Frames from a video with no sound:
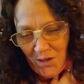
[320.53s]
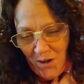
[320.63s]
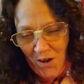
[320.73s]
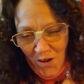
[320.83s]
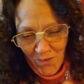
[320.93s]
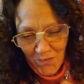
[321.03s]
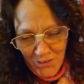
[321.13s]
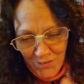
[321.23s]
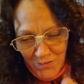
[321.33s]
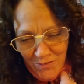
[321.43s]
Oh,
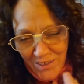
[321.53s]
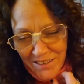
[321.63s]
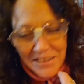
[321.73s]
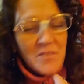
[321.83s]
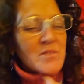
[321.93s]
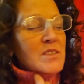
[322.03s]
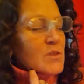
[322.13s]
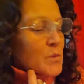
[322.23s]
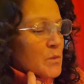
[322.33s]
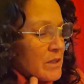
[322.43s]
you would rather have a
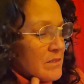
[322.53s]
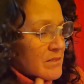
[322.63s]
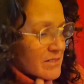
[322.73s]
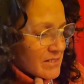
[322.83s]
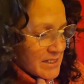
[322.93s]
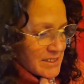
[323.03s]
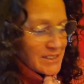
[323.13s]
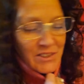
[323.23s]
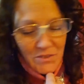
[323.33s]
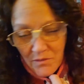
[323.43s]
story? Let's
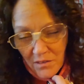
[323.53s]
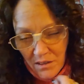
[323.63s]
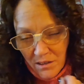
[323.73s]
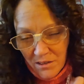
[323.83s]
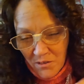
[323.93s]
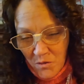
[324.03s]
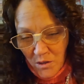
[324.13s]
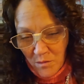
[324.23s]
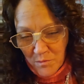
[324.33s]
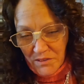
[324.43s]
do
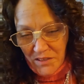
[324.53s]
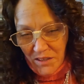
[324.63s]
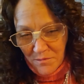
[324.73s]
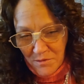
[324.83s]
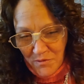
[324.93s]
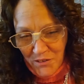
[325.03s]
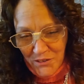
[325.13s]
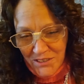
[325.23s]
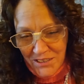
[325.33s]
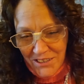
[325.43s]
horrible scopes
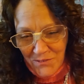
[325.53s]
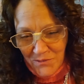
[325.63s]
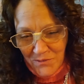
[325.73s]
first. No.